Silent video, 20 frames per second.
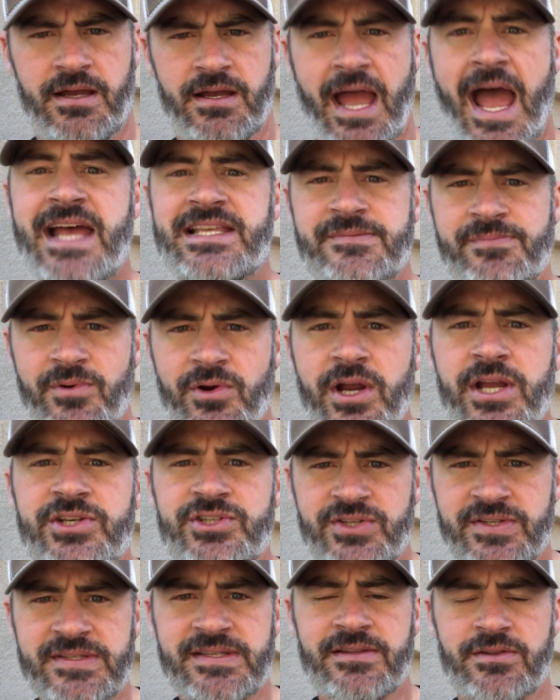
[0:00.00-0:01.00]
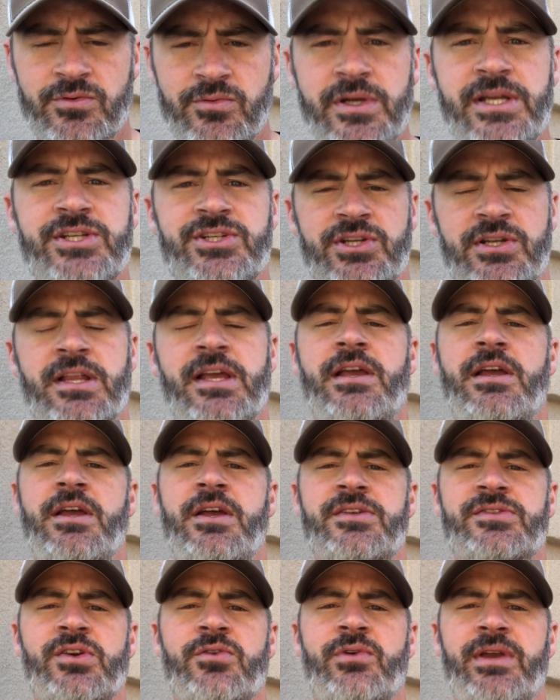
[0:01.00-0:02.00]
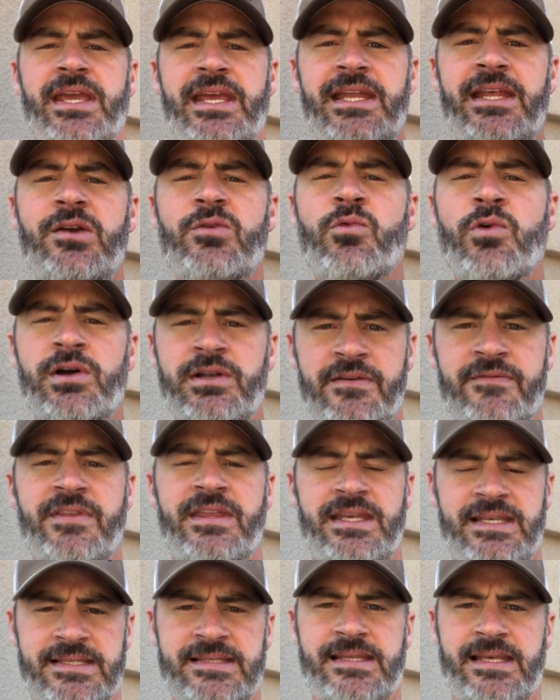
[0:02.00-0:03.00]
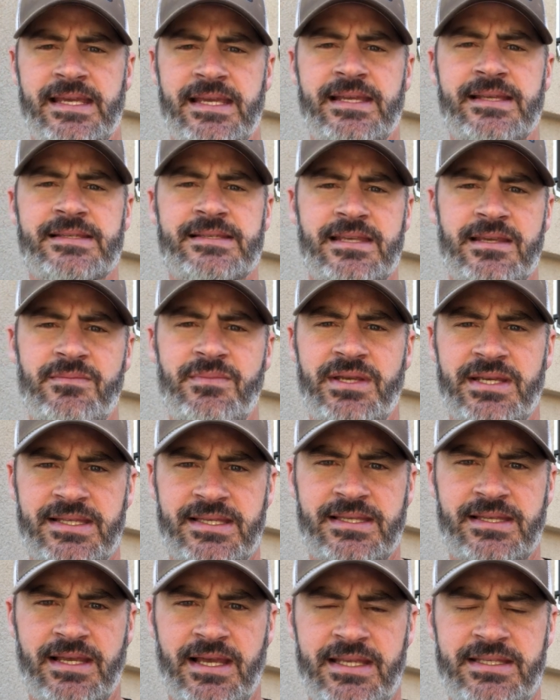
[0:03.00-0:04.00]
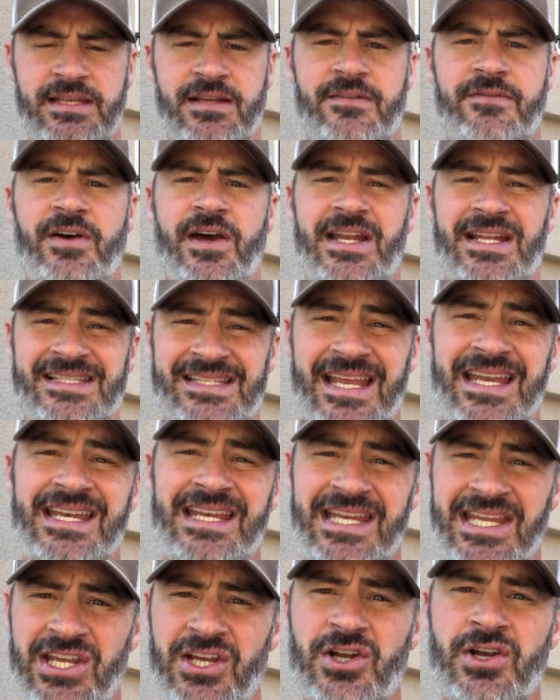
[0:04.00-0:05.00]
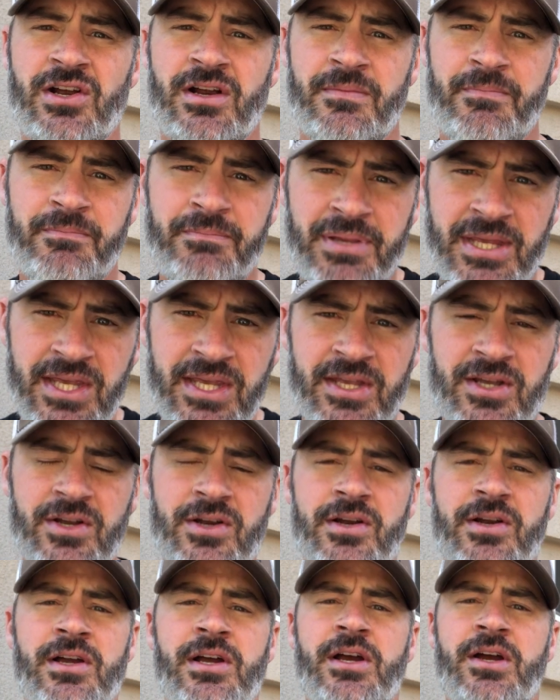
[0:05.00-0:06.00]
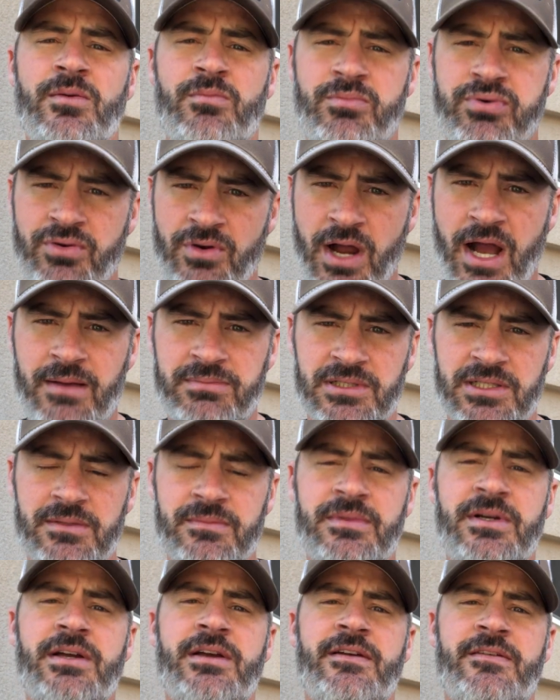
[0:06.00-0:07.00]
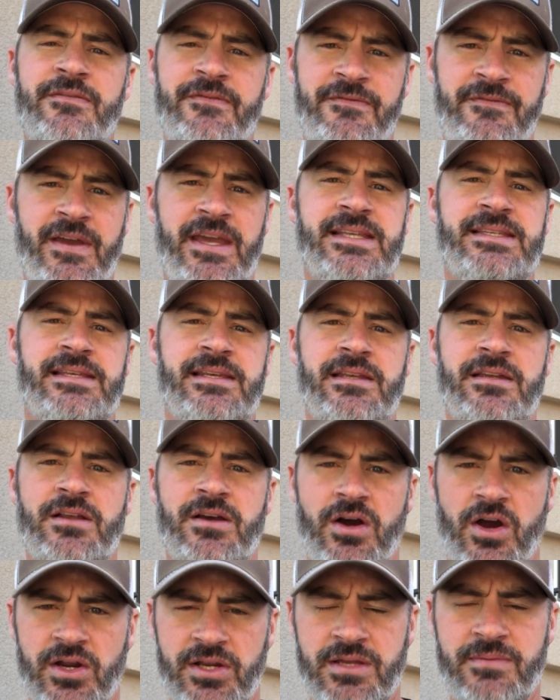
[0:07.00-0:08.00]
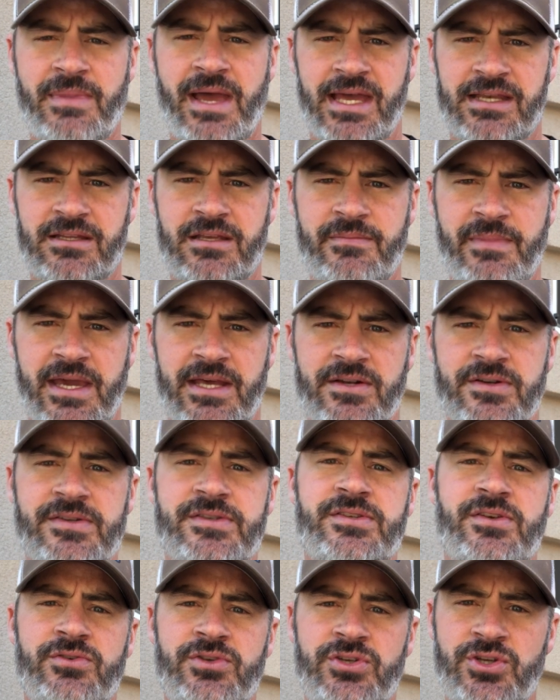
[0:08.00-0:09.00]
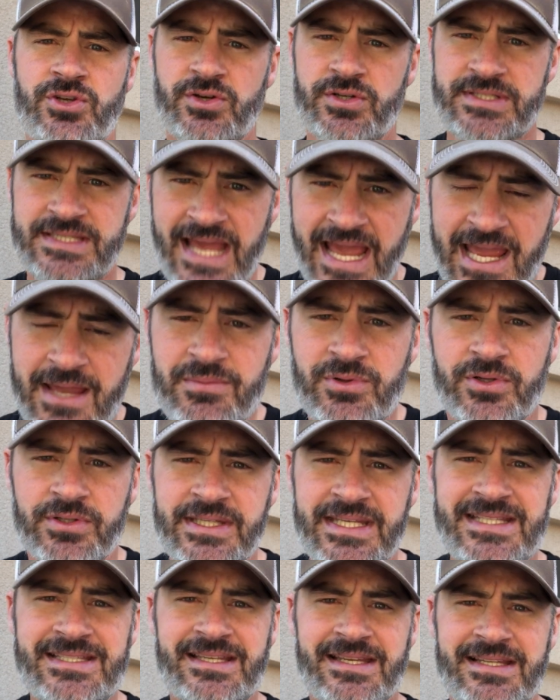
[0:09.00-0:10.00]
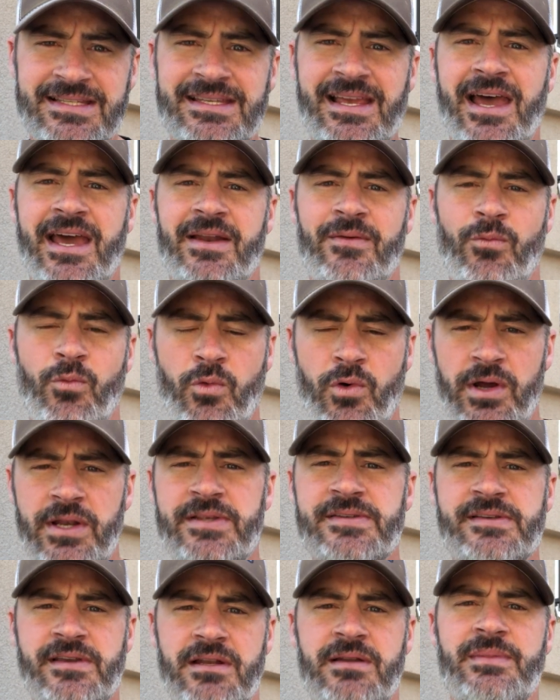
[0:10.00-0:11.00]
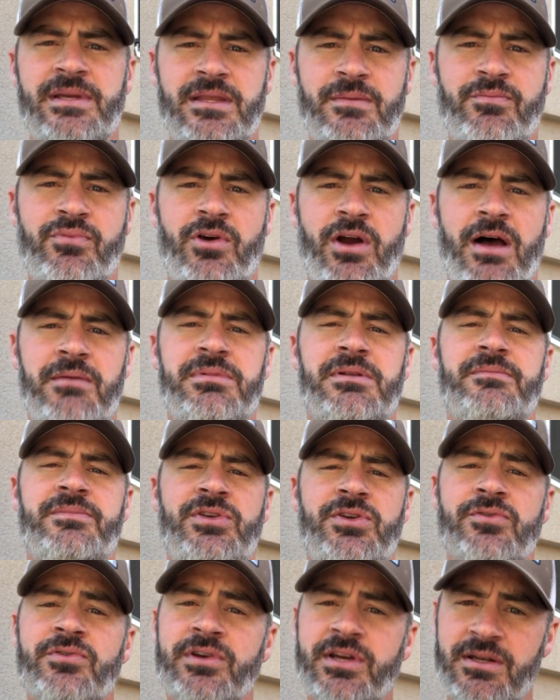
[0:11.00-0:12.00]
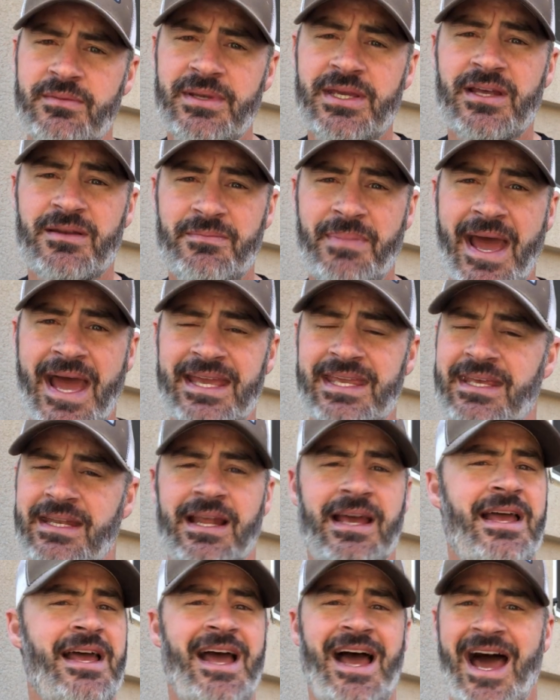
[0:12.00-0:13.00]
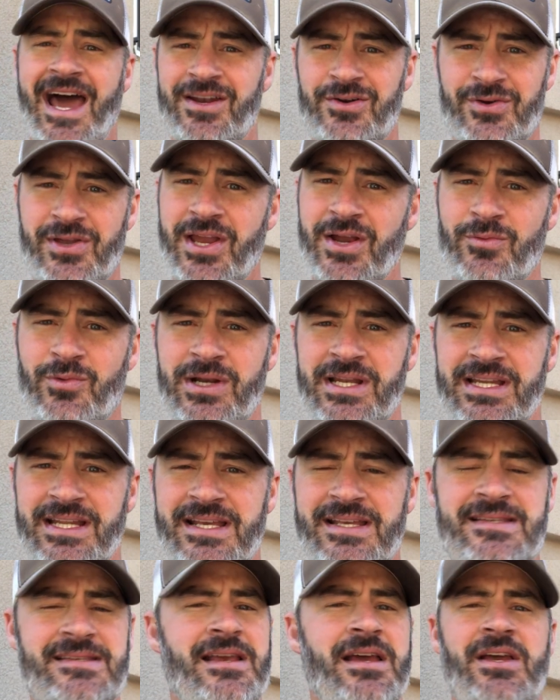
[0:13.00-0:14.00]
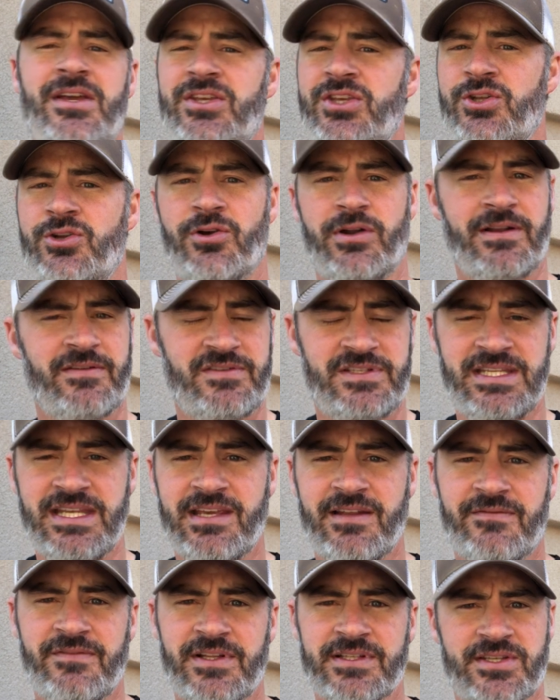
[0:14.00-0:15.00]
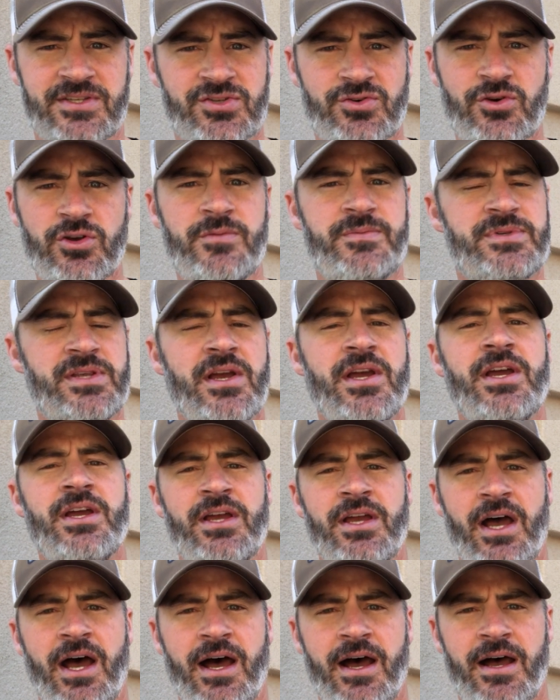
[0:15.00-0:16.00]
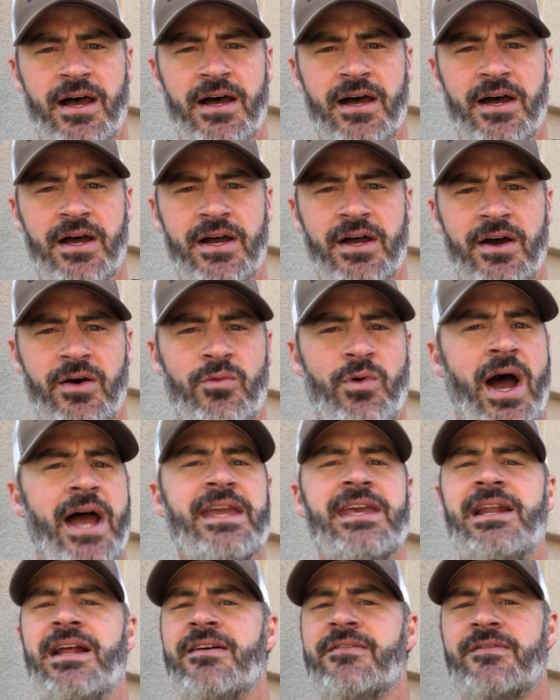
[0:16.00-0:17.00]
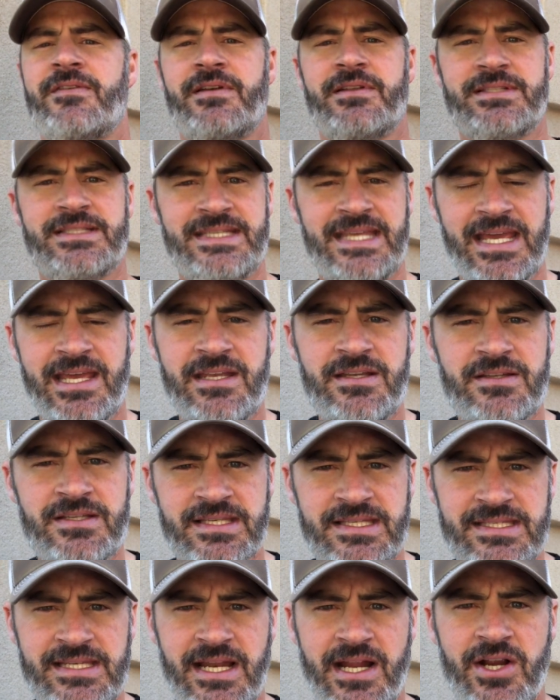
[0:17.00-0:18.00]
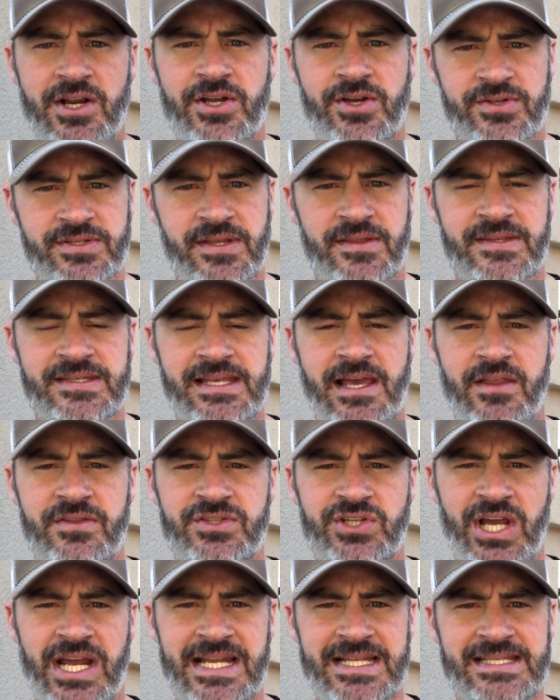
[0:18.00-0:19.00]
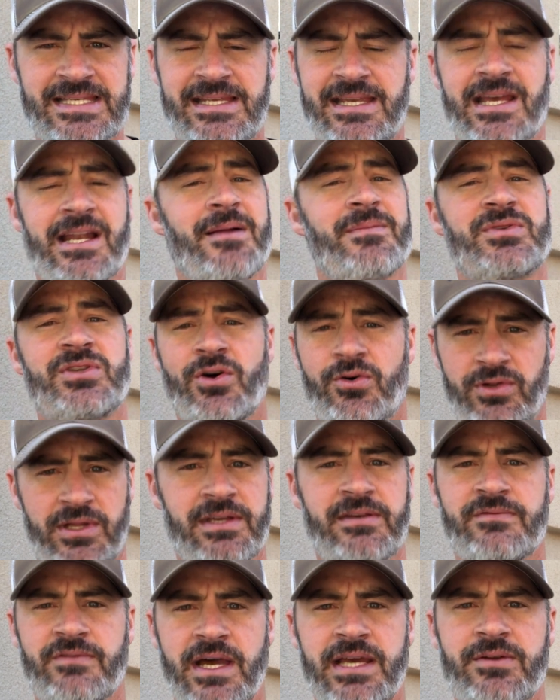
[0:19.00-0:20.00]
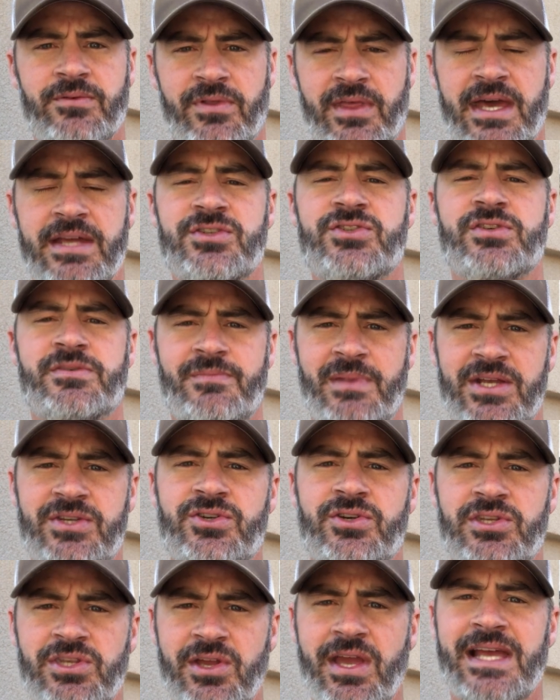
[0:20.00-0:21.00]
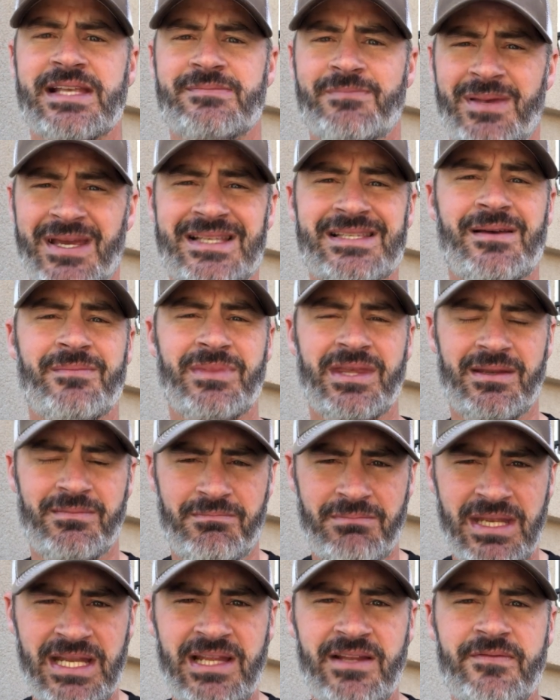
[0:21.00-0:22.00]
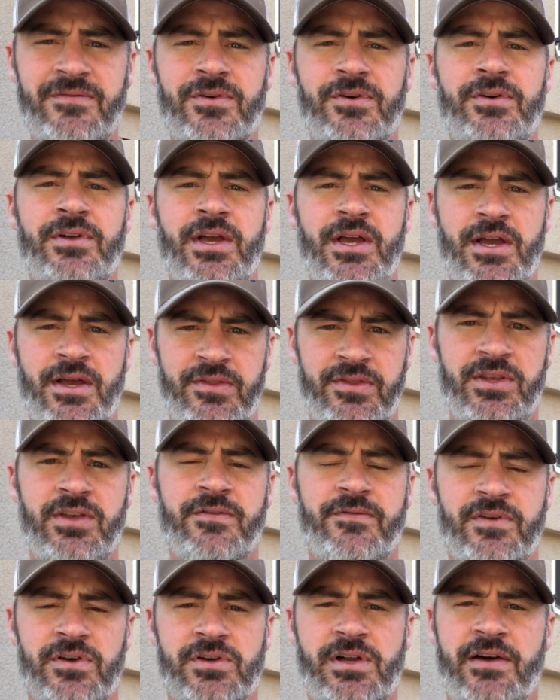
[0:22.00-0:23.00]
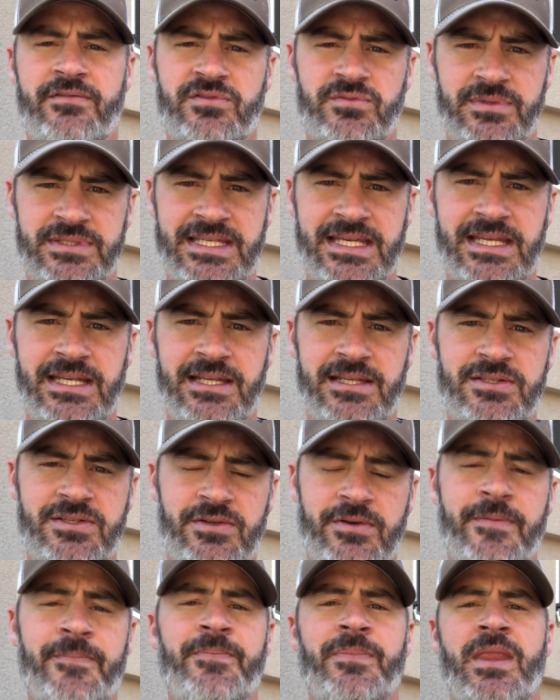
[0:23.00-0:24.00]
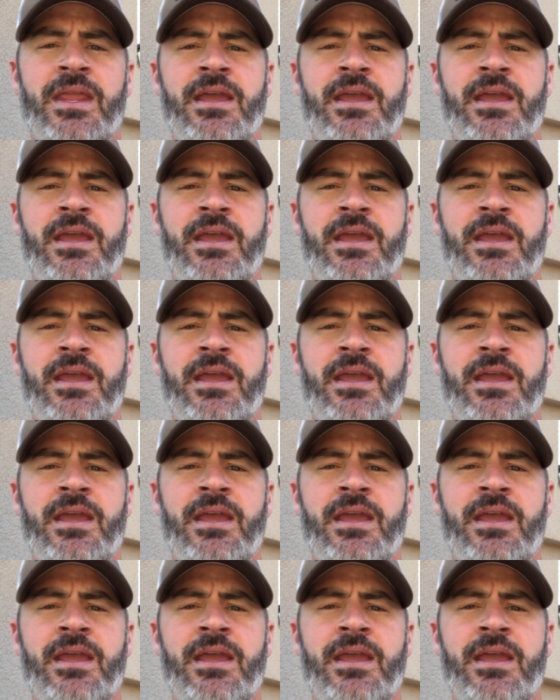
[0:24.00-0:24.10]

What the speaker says: aspirations in the region. So any one of these things can be identified as a near-peer problem facing our combatant commanders. So your table needs to decide what is going to be the problem you are going to be unpacking. I don't care what it is. You don't have to deconflict as groups. I can have 10 scenarios on the South China Sea, and I'm totally fine with that. Just make sure you guys pick something meaningful that you feel comfortable digging into.